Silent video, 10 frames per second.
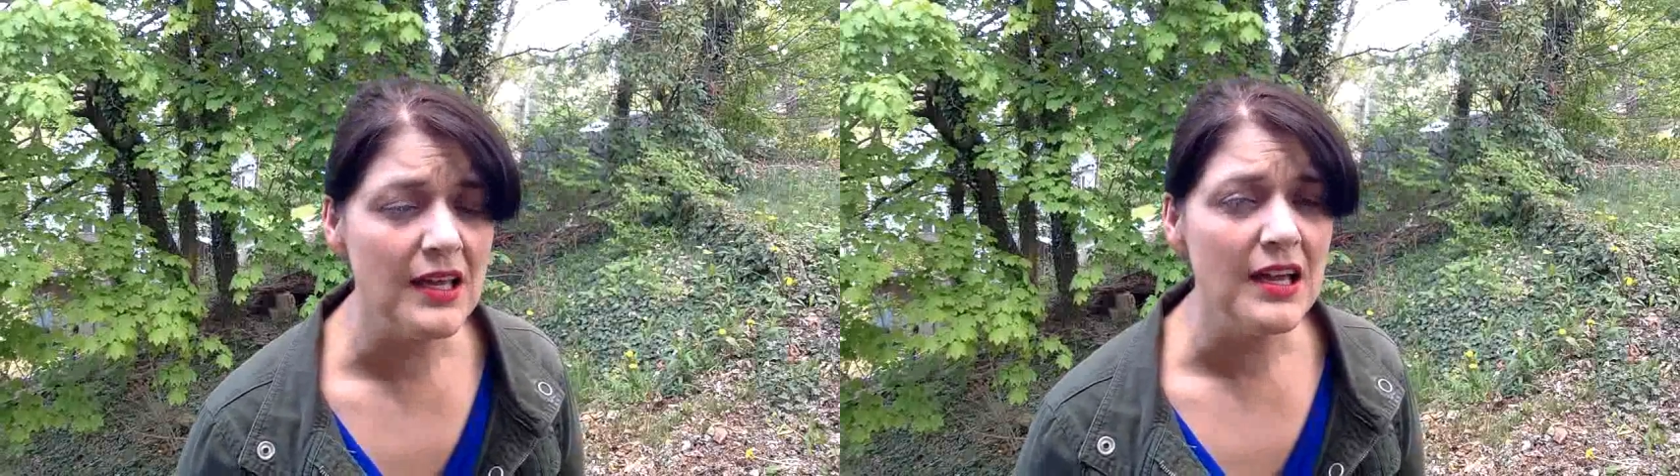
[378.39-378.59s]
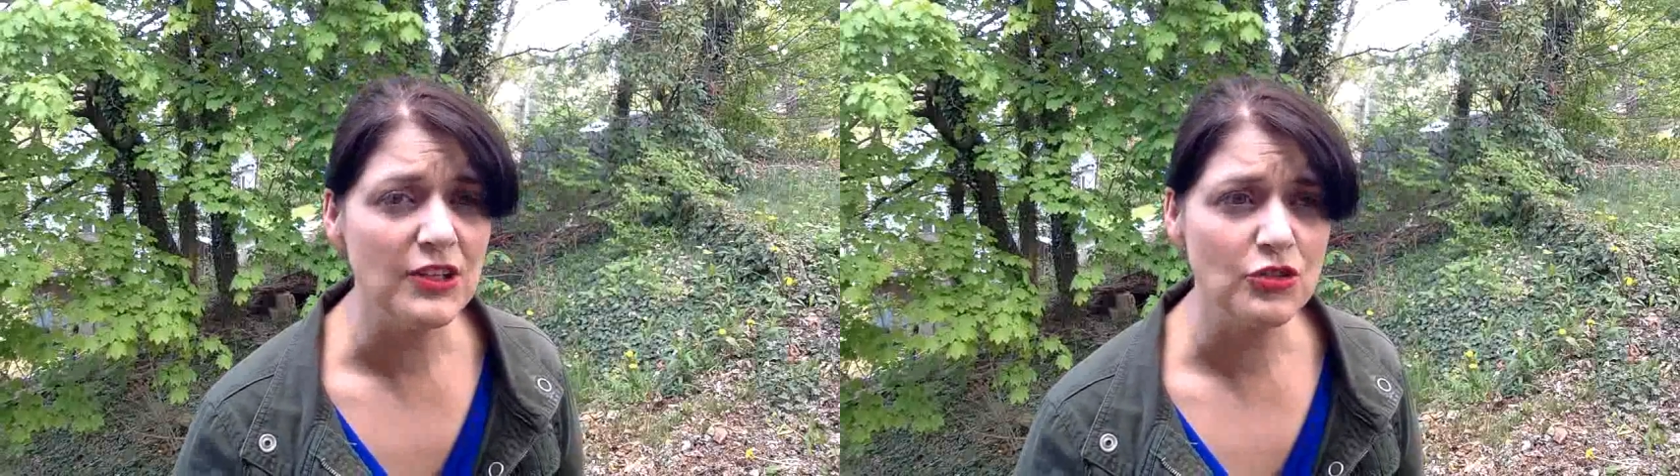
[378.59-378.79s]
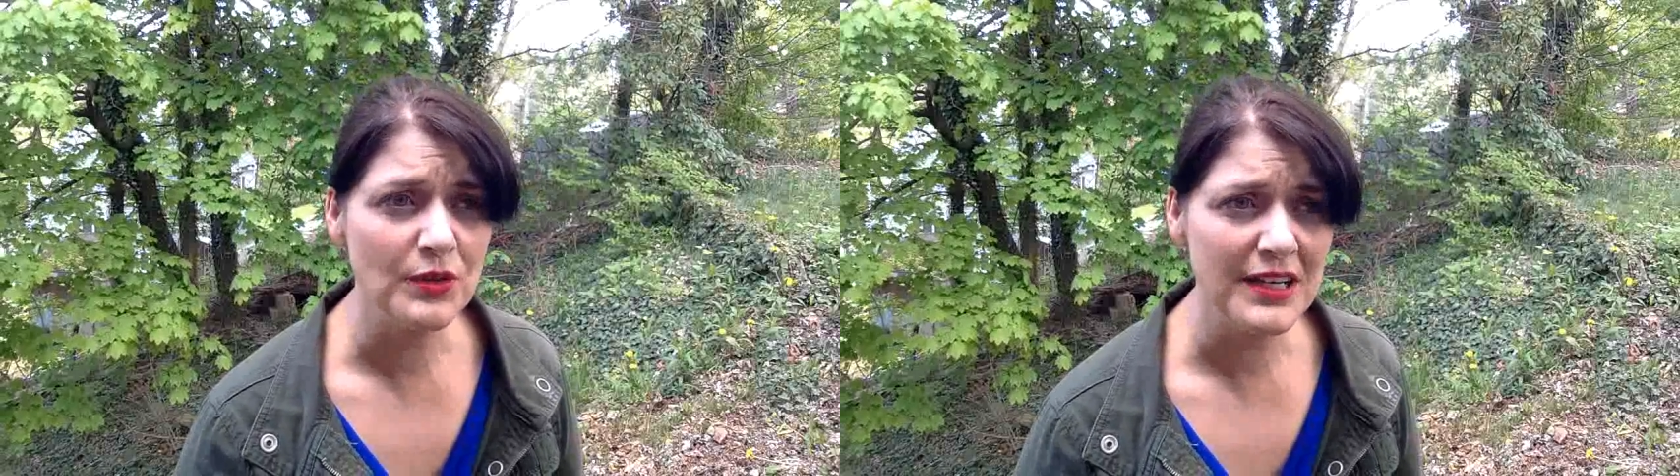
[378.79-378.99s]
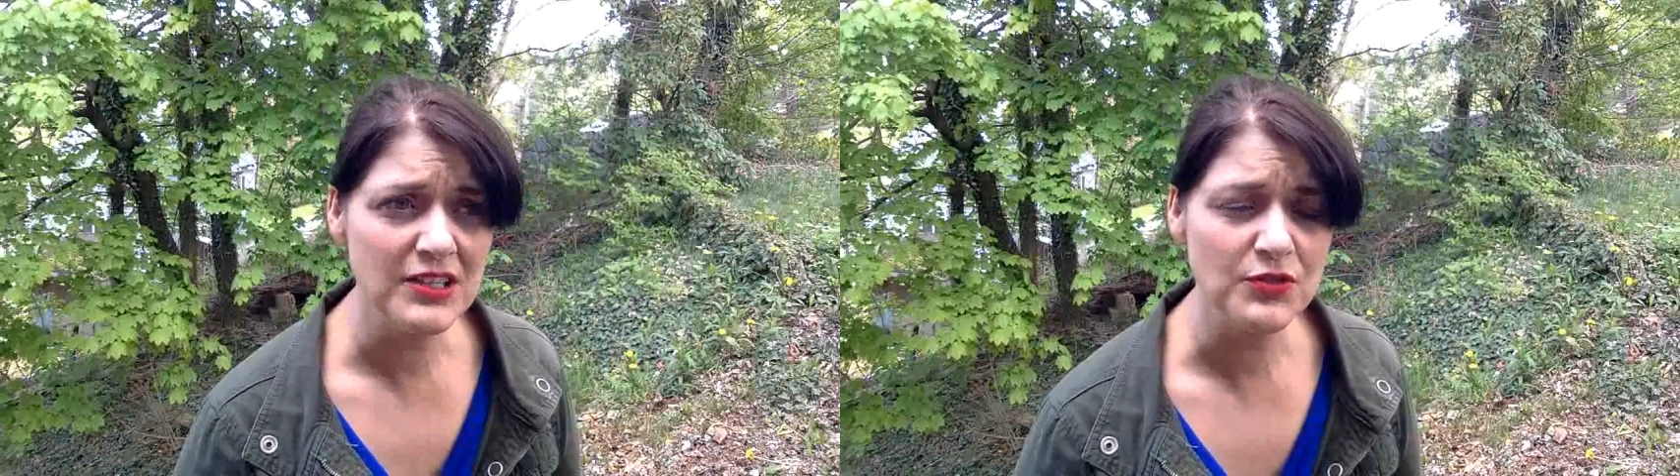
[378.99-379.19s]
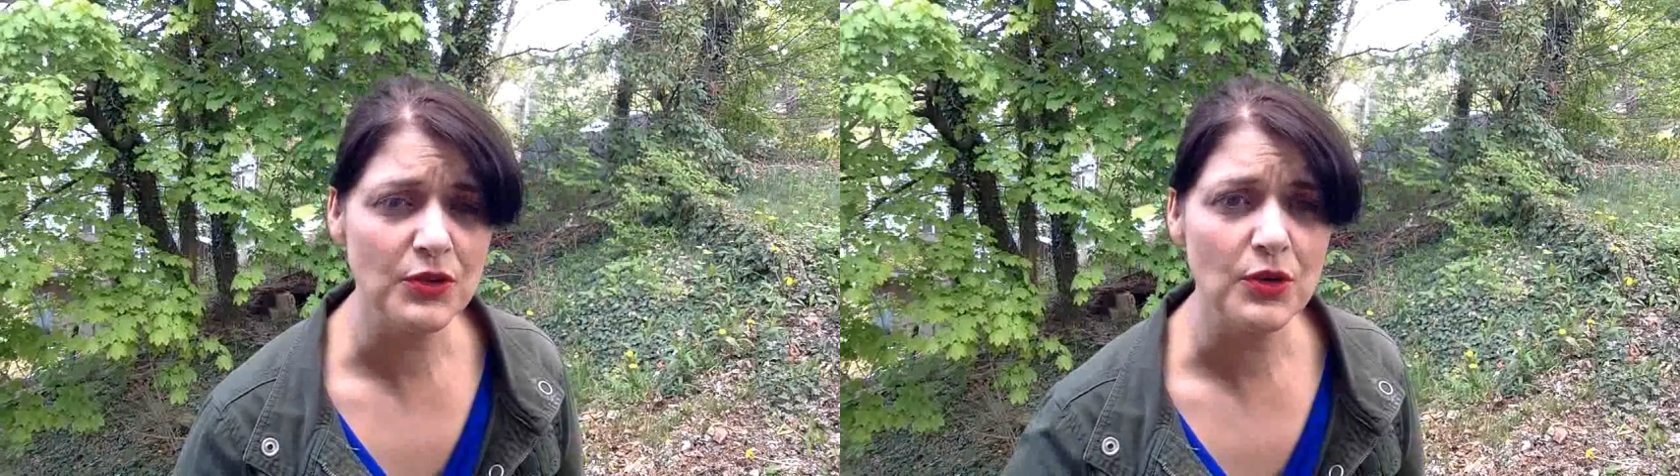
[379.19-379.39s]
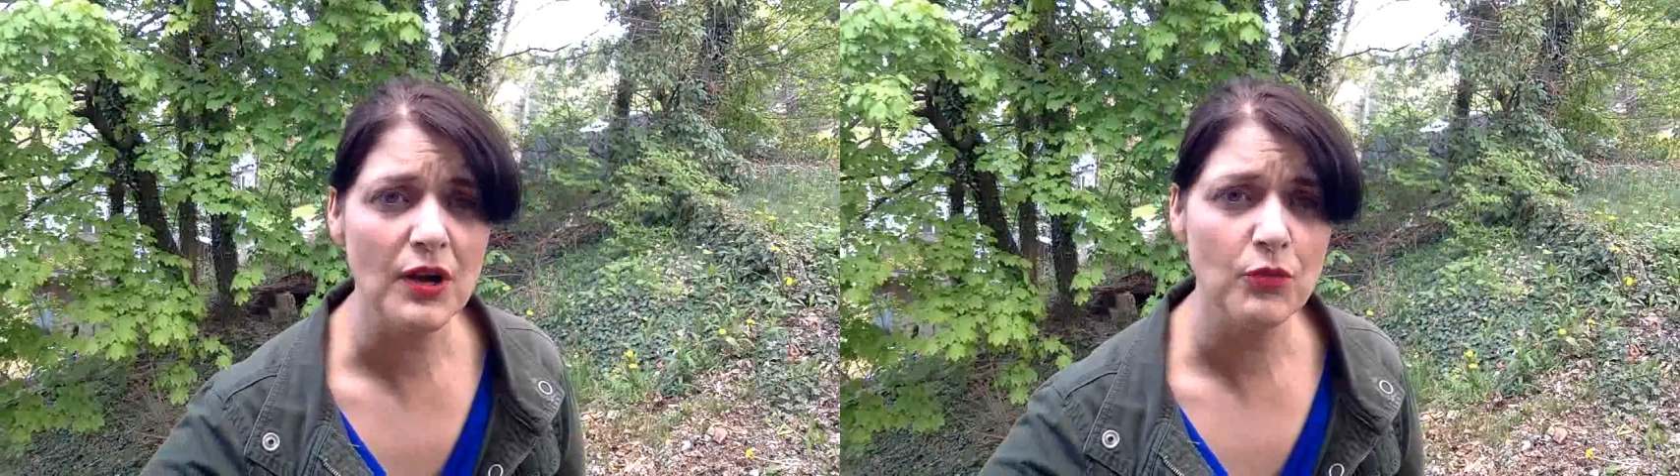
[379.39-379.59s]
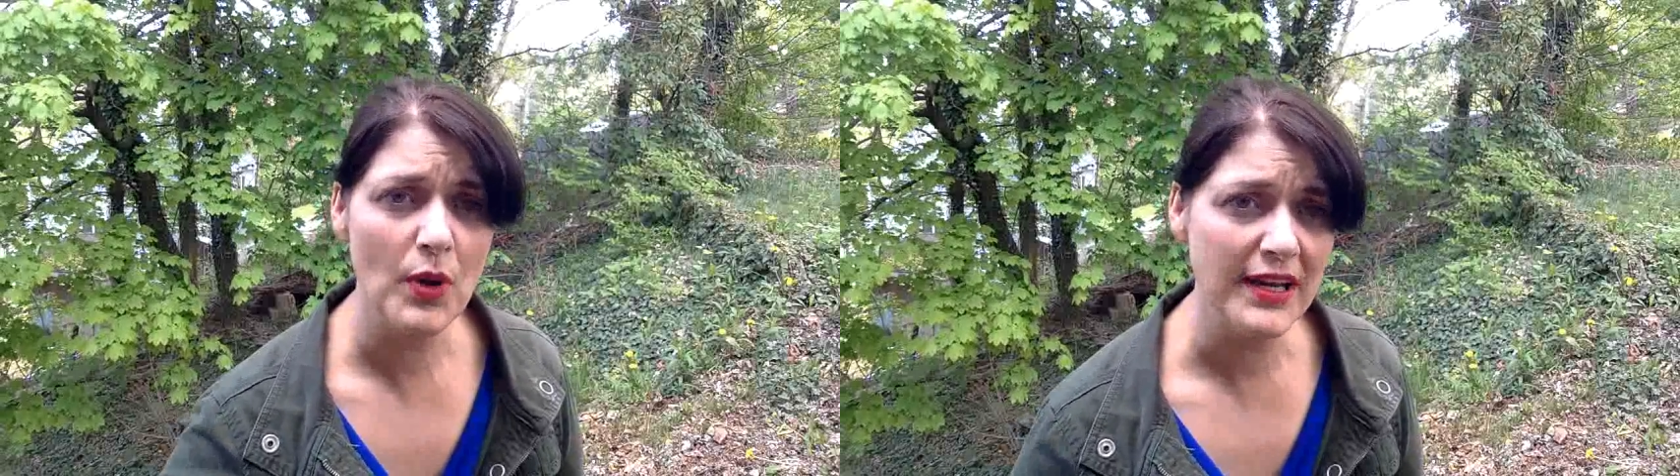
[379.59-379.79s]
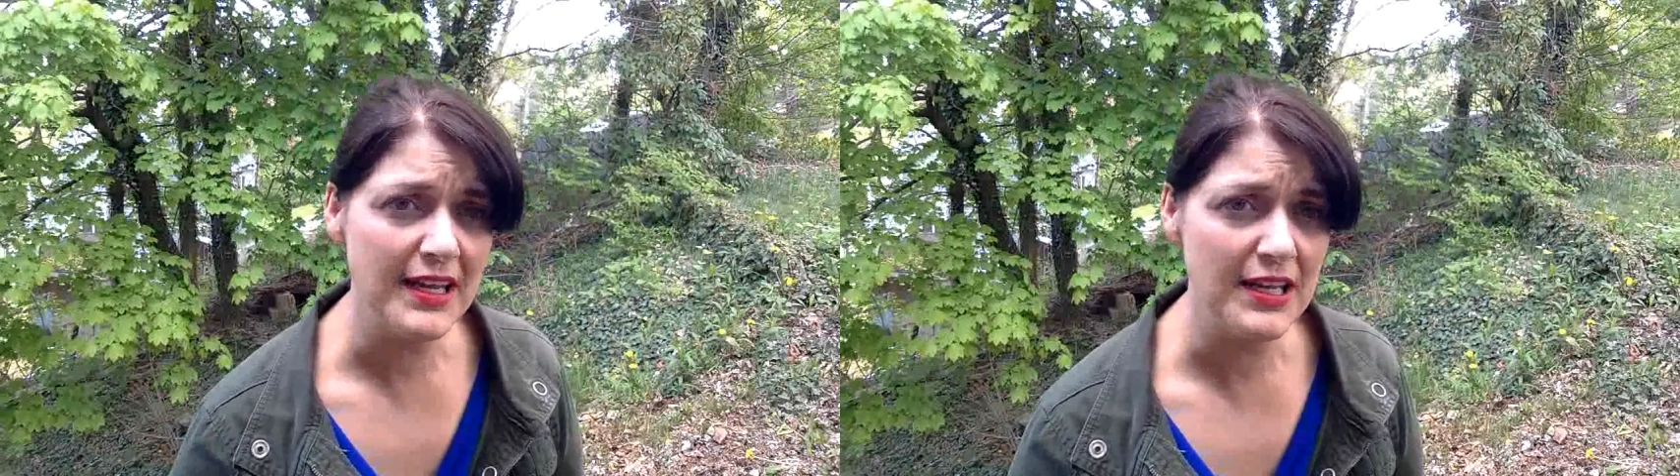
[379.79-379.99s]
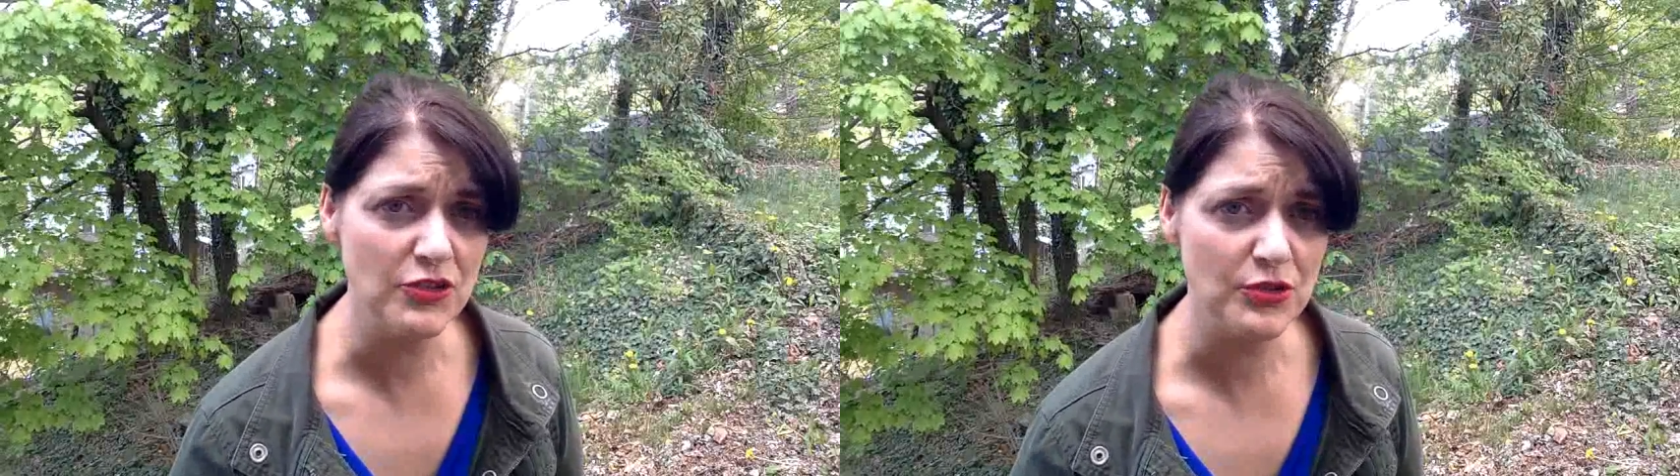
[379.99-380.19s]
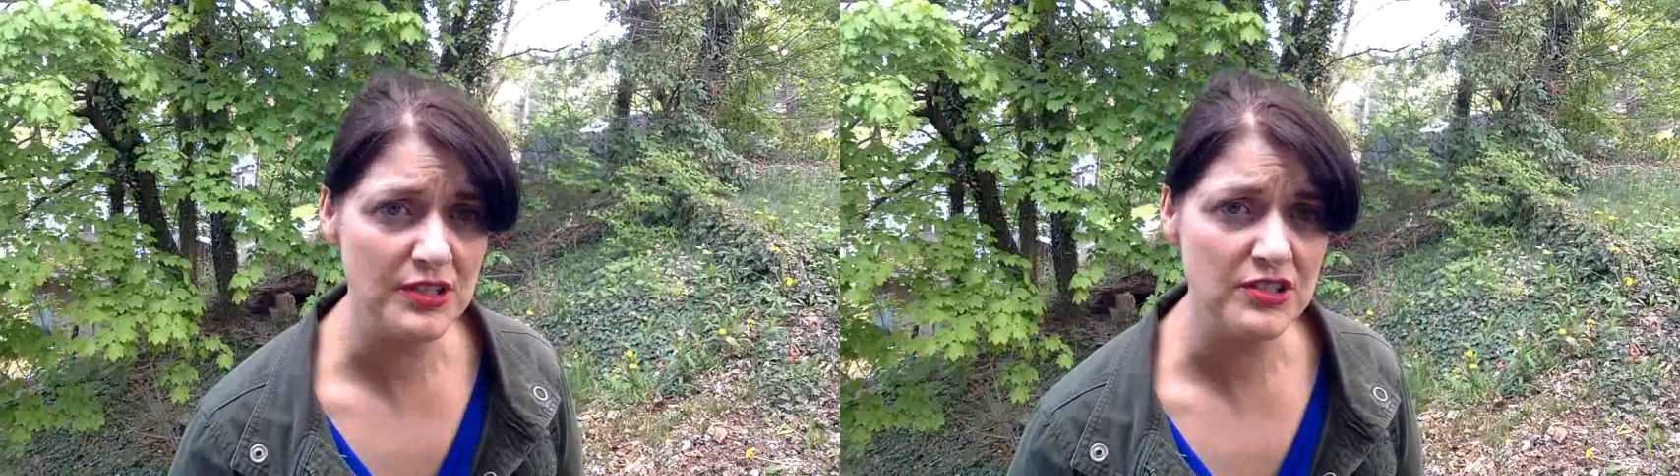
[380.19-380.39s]
a transfer of what
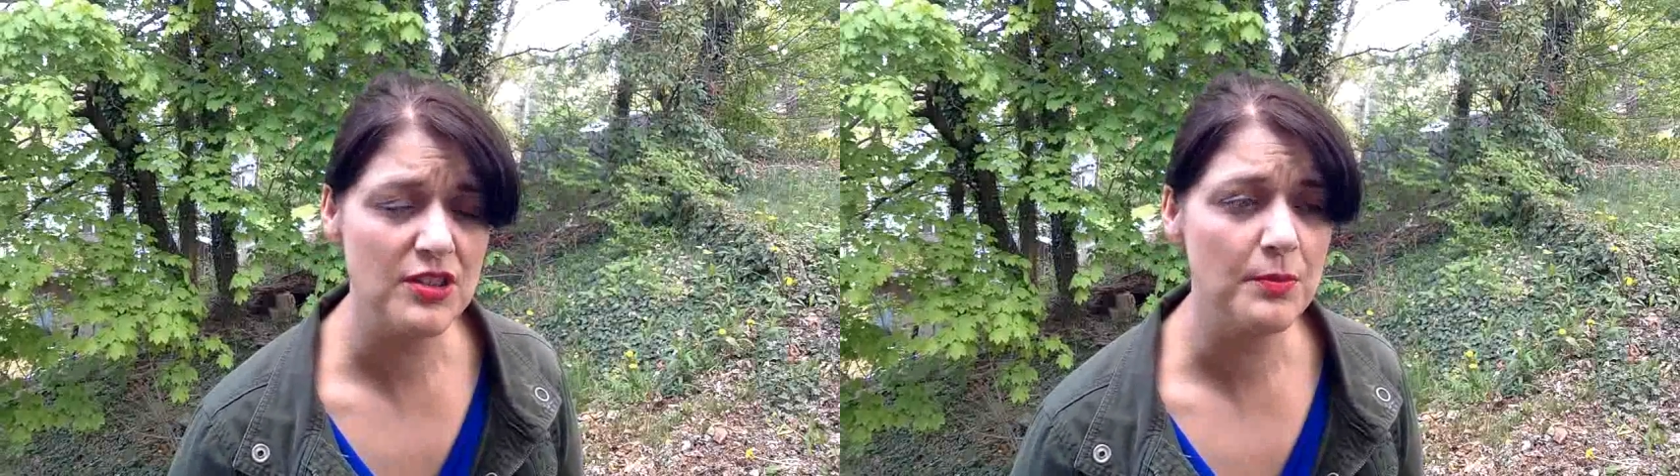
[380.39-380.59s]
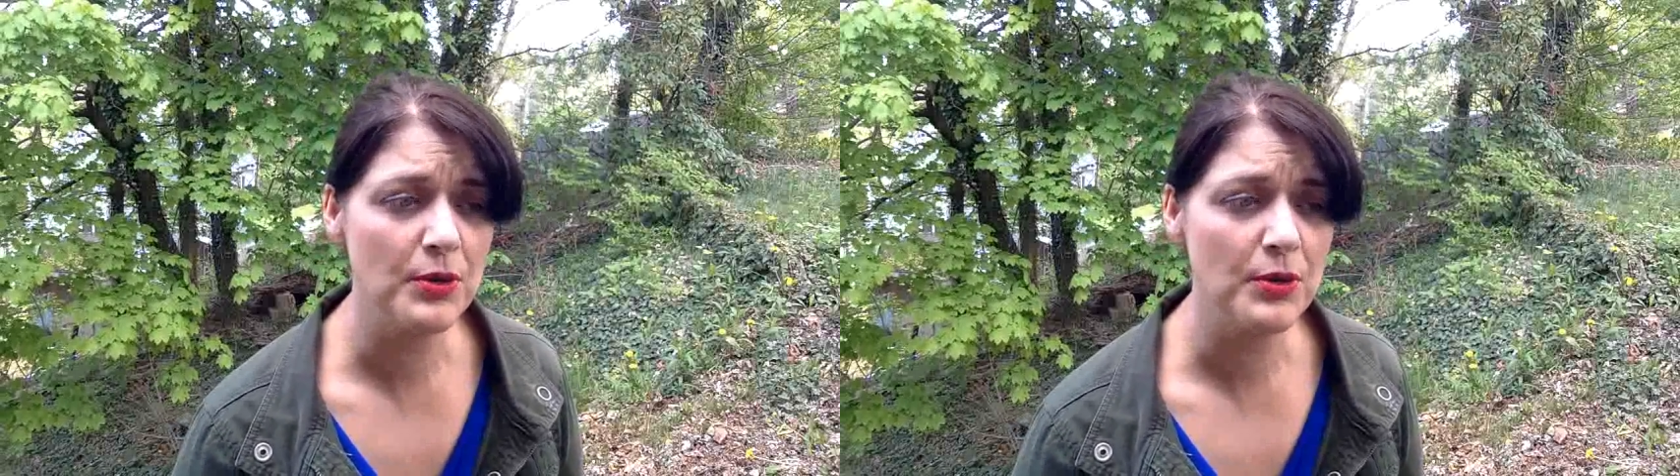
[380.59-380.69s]
interest the